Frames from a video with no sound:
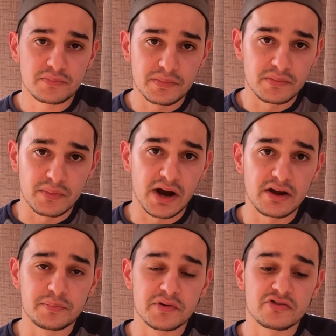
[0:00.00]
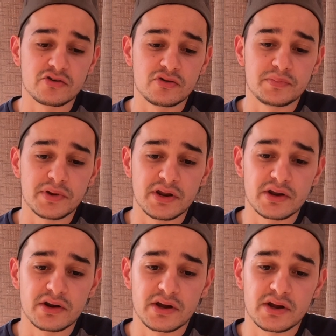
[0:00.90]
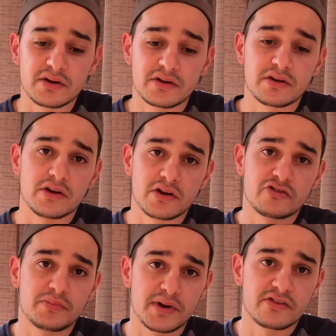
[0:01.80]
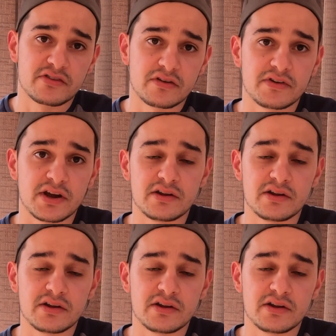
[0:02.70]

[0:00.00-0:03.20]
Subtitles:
my personal opinion and experience I've had.